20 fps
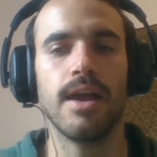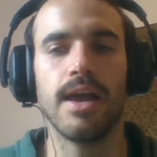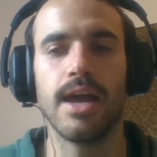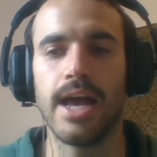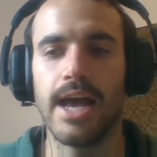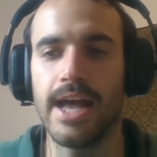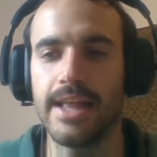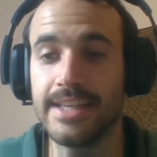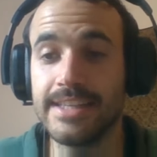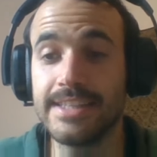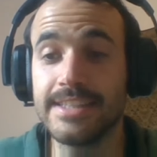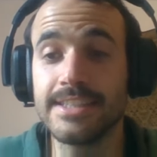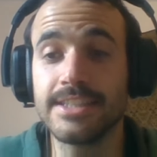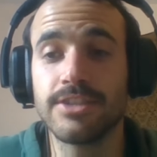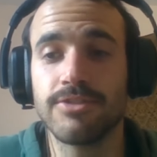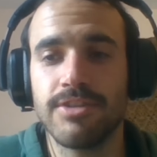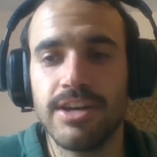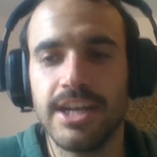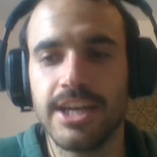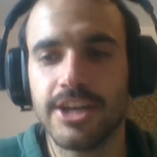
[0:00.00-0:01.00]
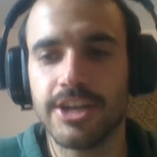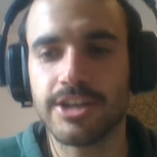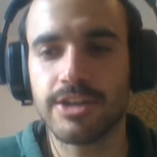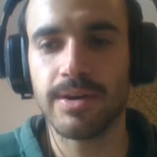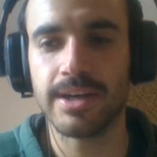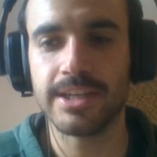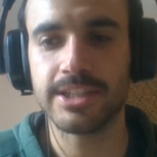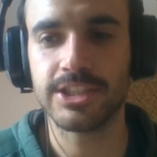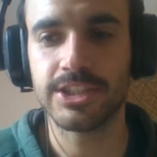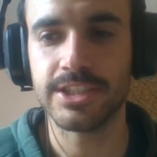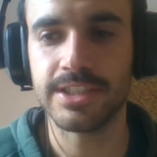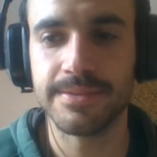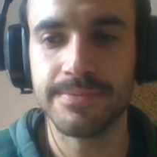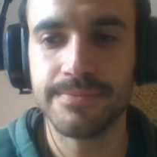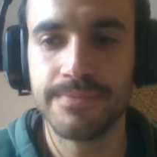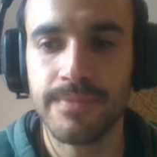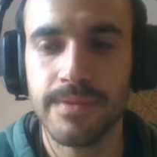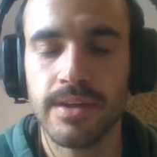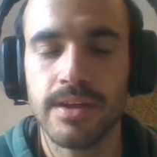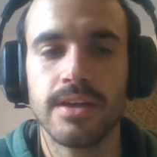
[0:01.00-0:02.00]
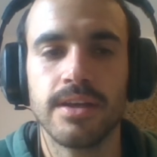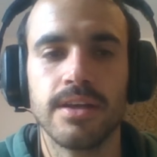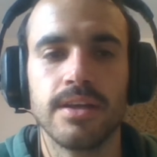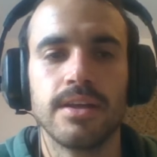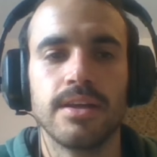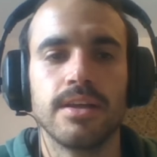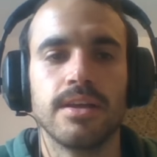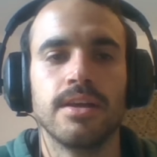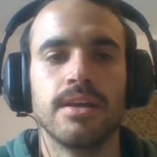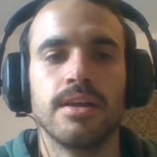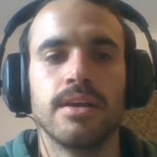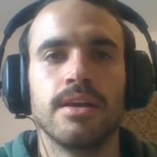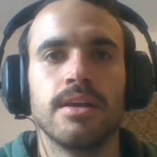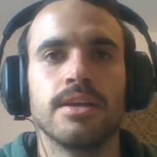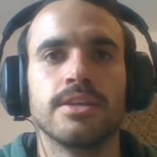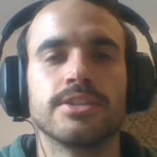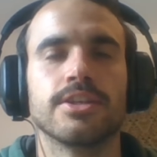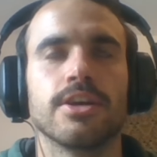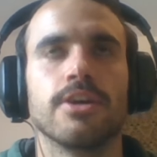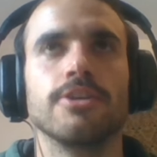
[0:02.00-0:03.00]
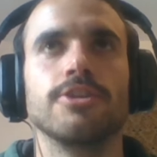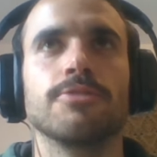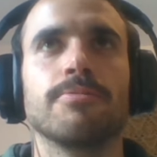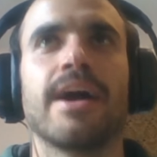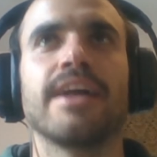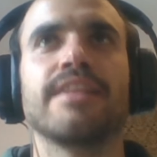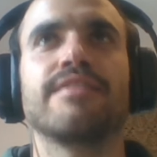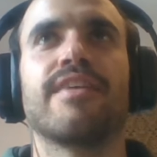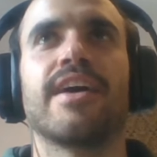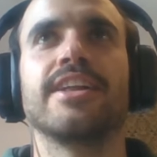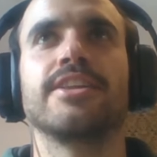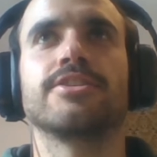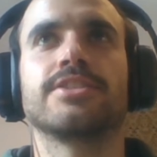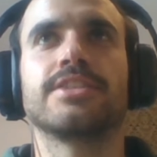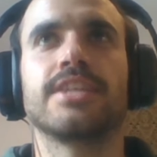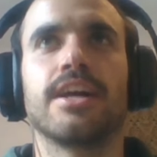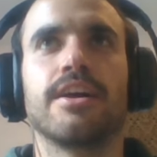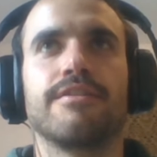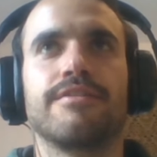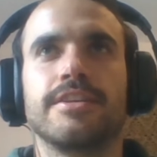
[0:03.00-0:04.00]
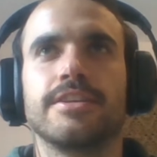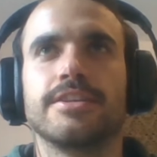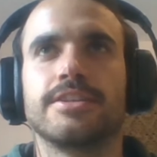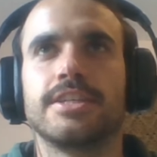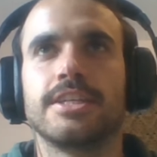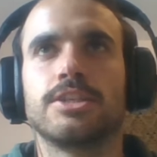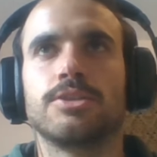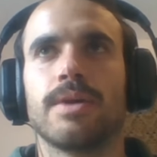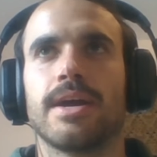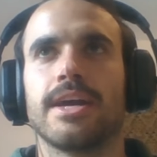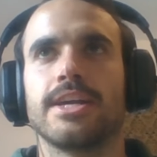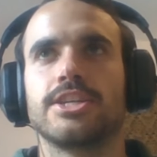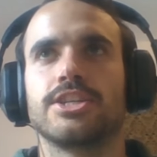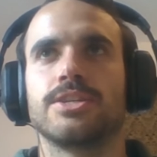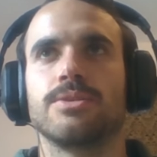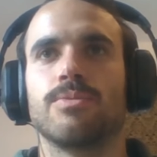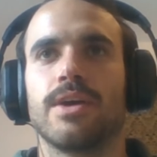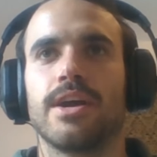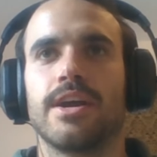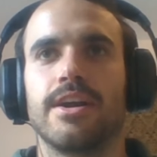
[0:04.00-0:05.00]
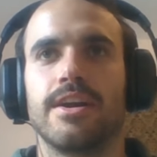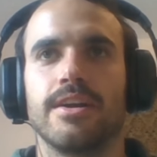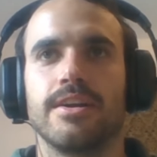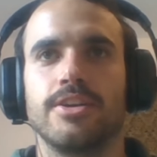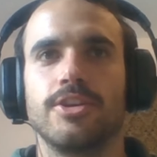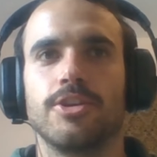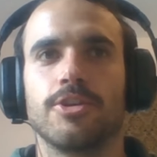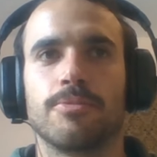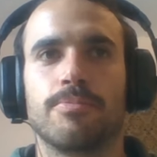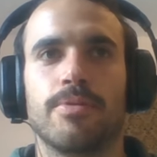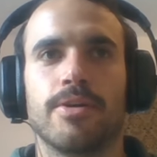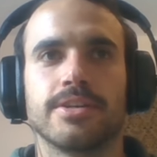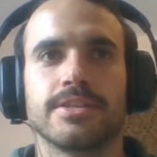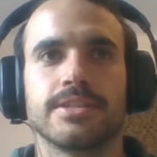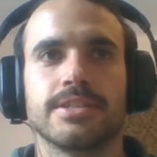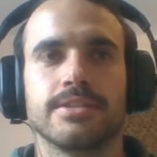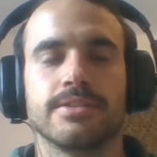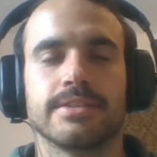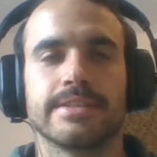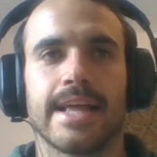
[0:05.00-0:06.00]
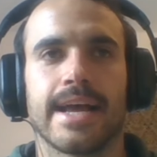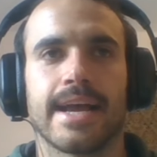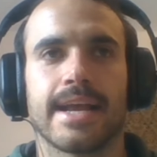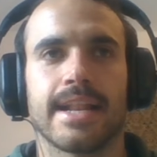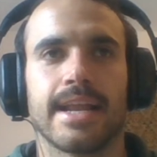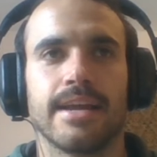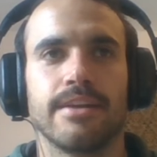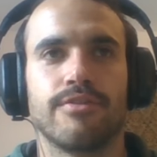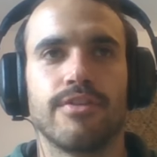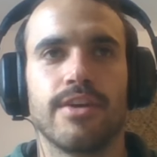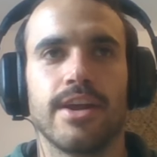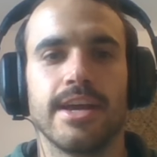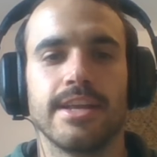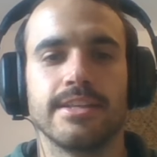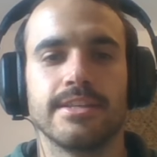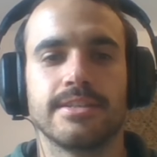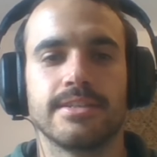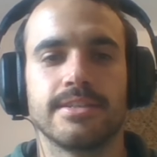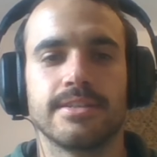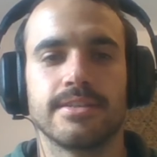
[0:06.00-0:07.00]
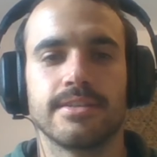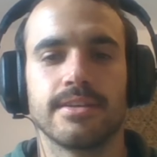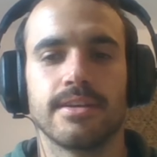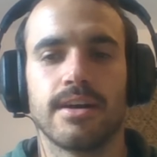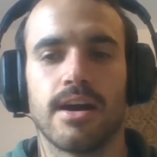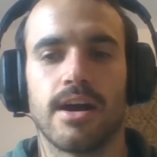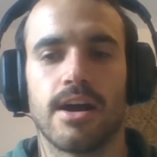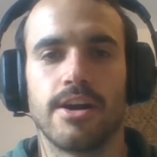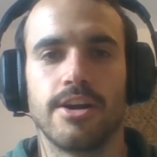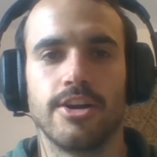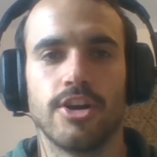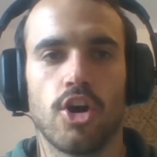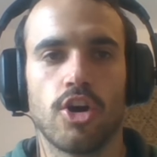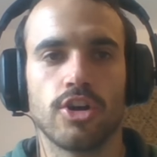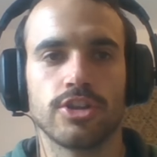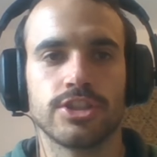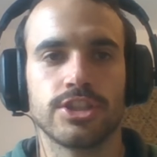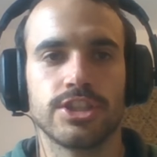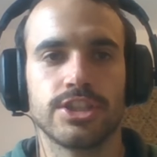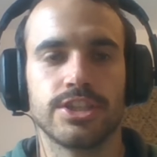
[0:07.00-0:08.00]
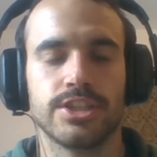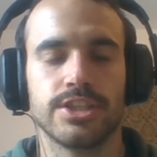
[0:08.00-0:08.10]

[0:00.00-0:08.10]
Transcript: This is a really good question. So you might find yourself in a situation where your personal Slackline friends are not